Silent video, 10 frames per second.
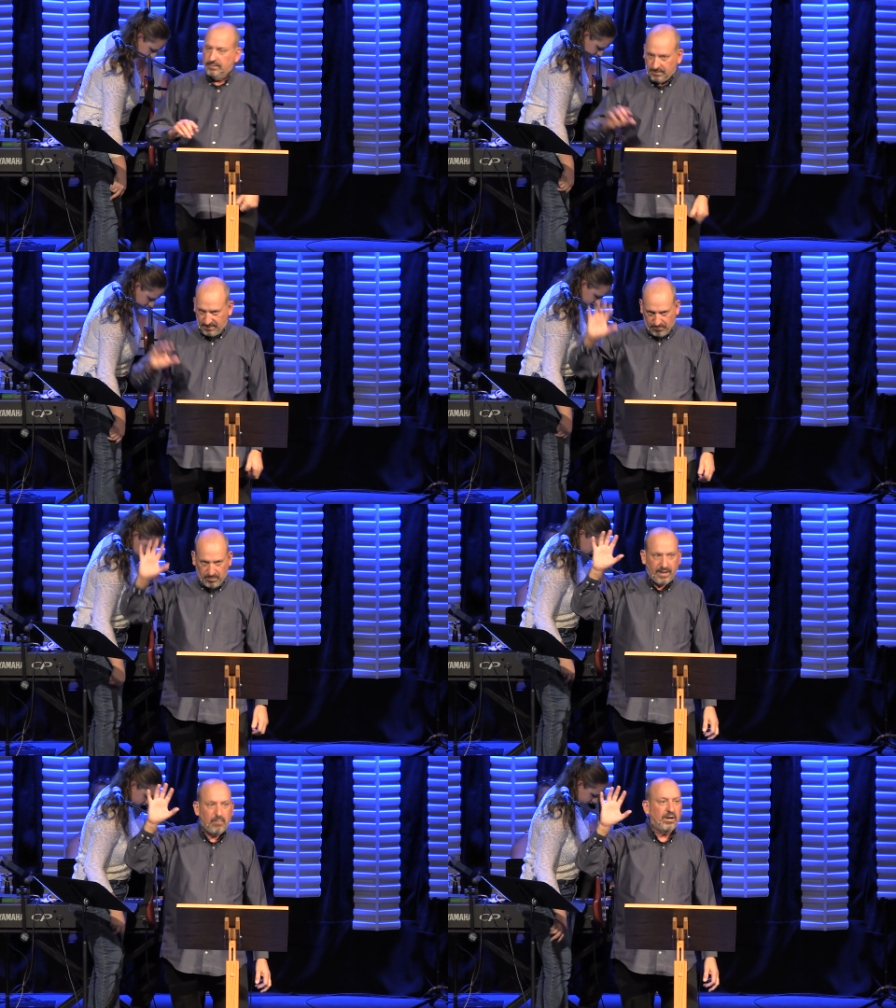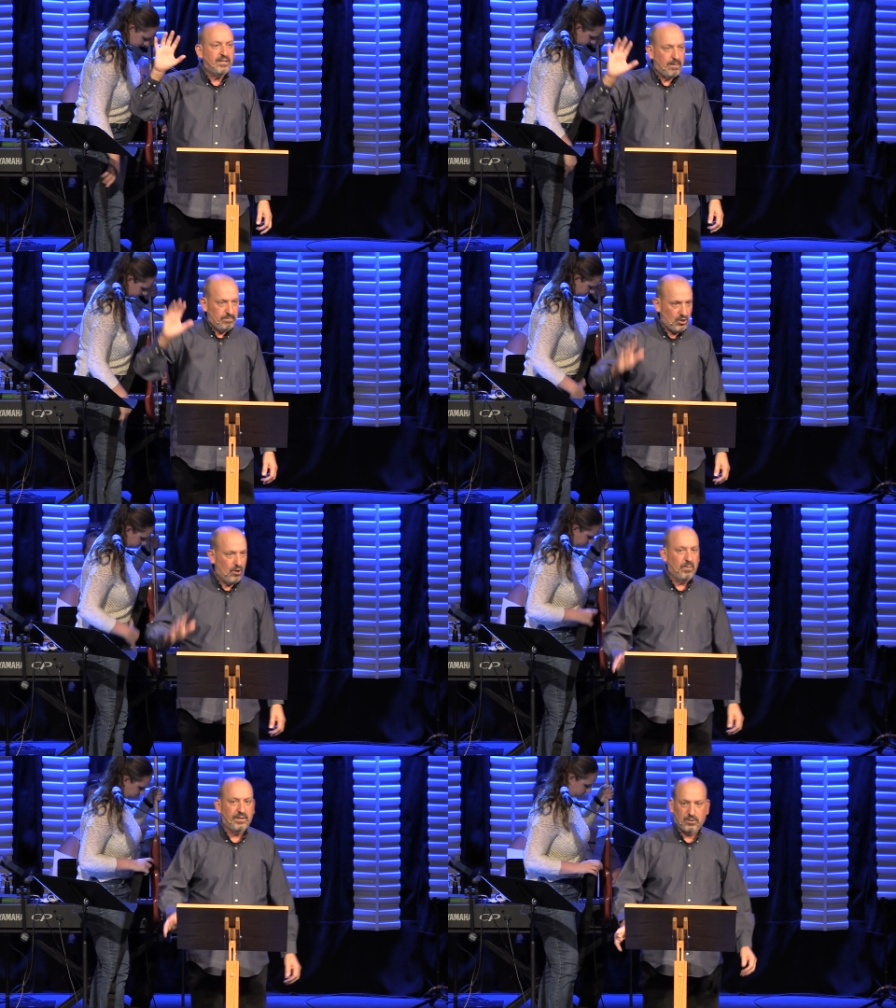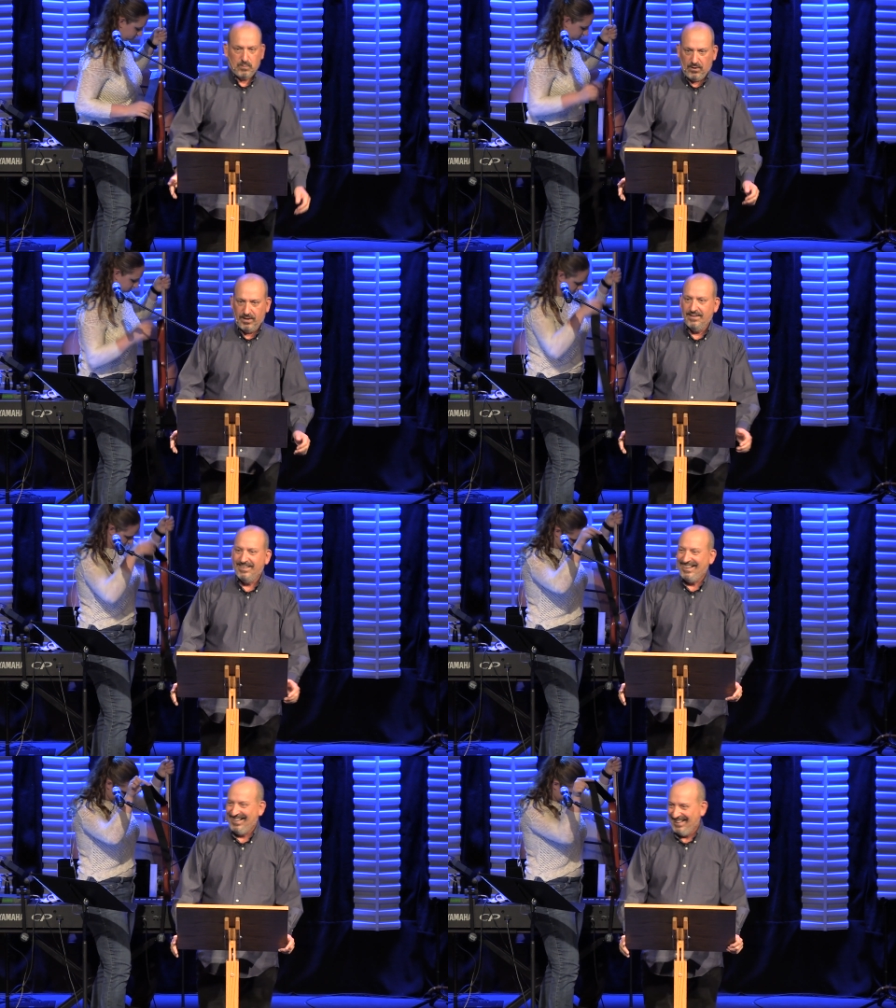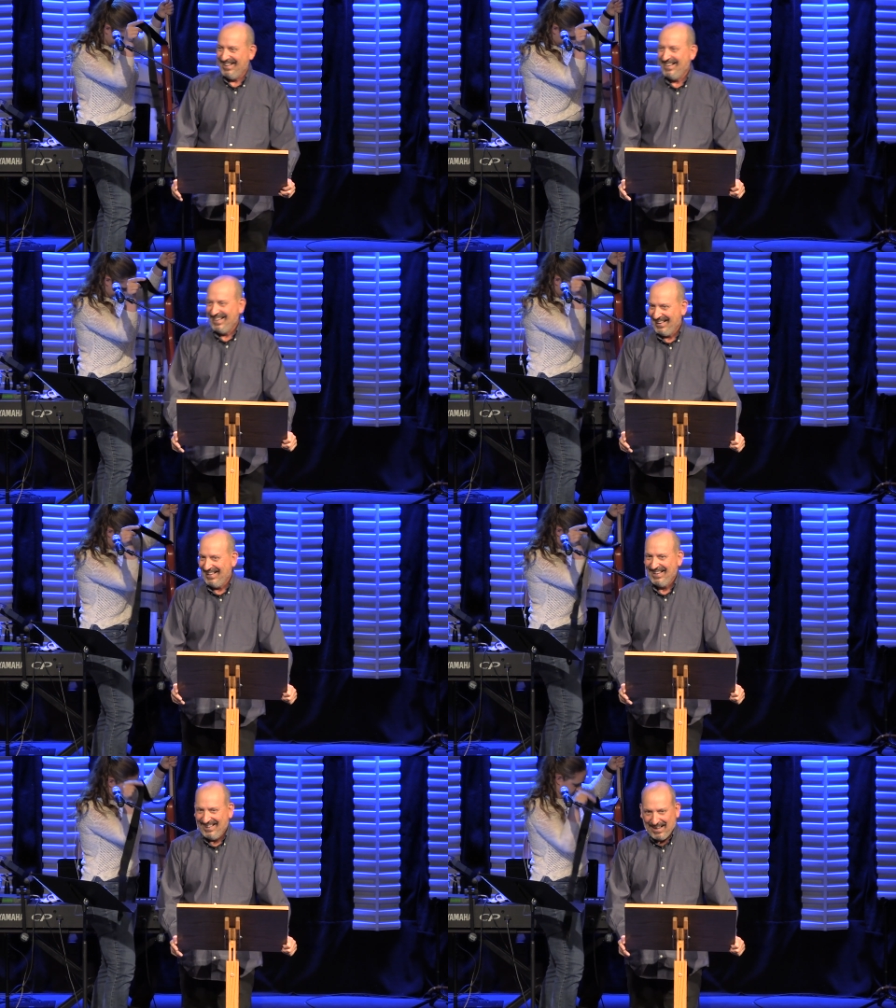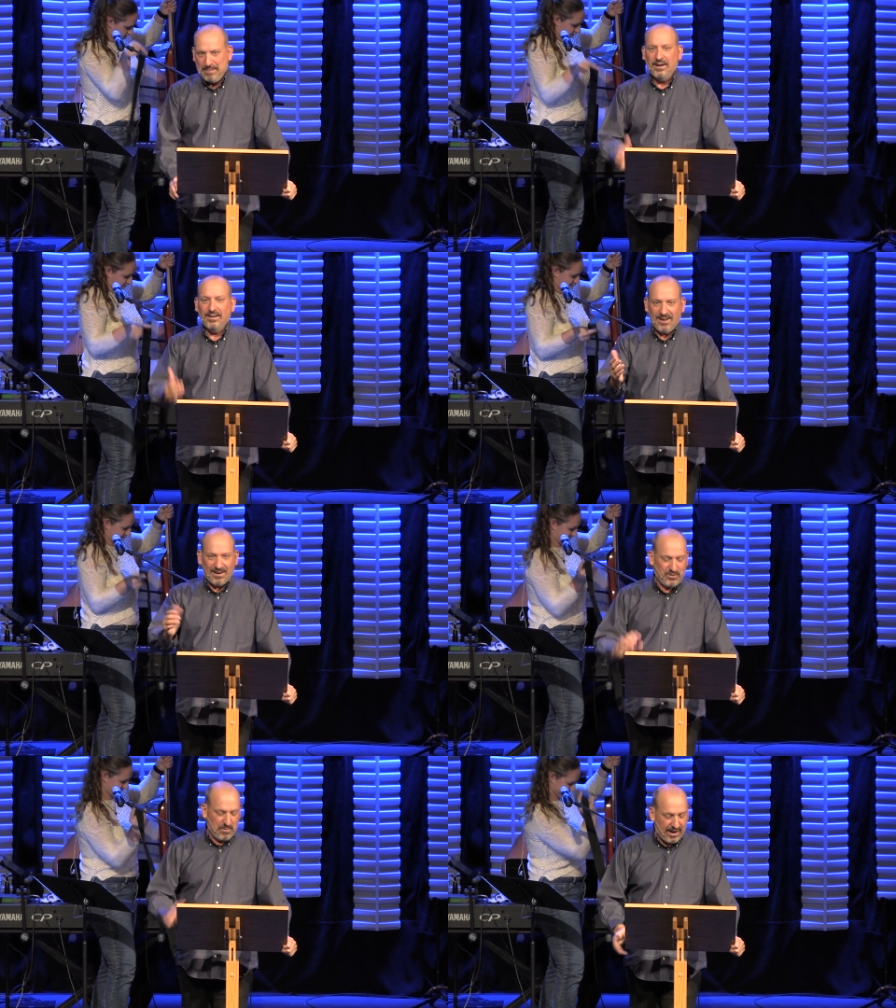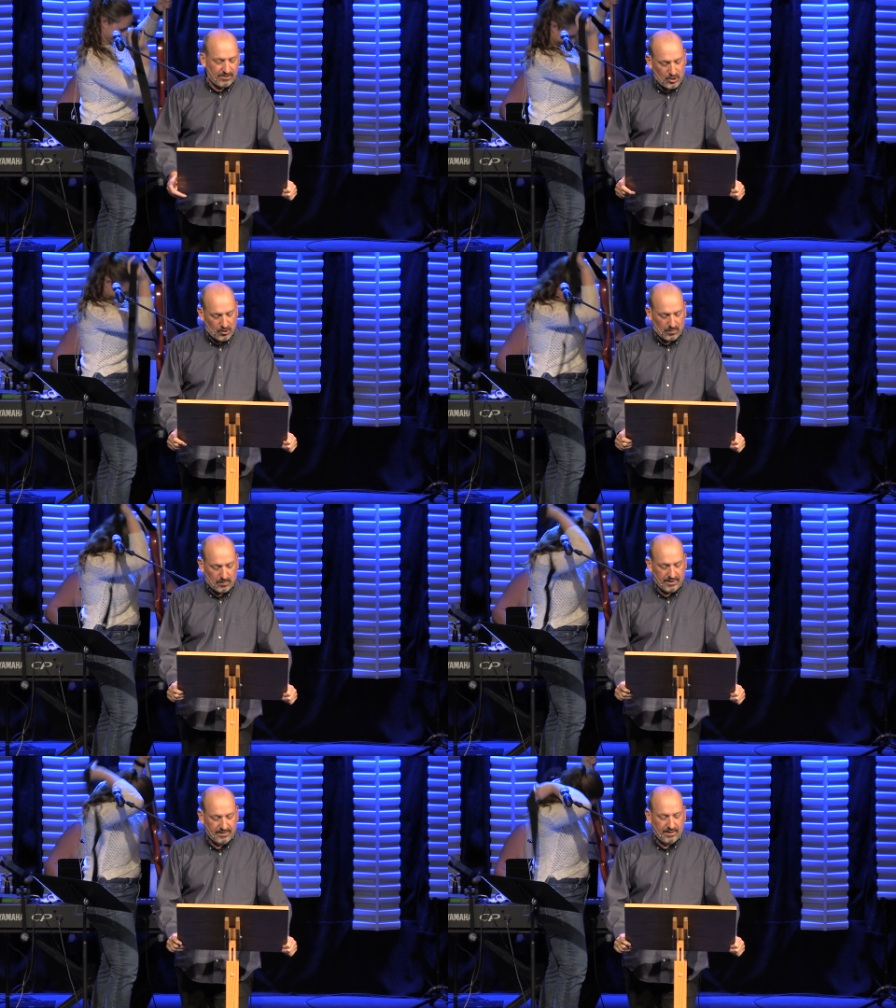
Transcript: Everybody brings up Job at this point. I'm going to talk to you about Job.